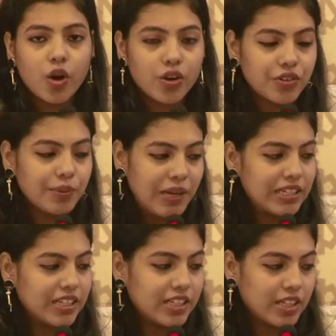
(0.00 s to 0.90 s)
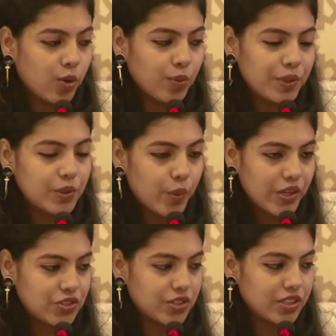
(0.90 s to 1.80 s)
remained an open
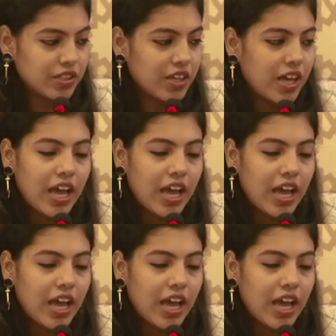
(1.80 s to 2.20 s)
question.